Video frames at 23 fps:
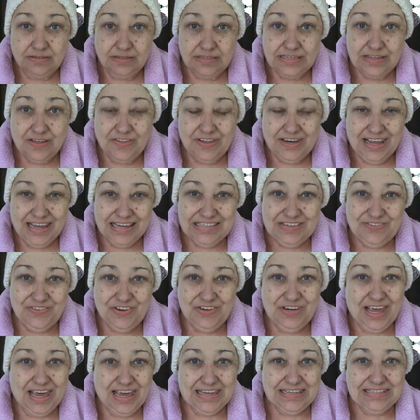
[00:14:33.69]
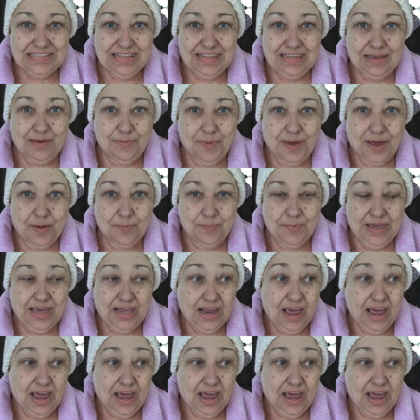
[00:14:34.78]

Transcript: So the next few days, think about me.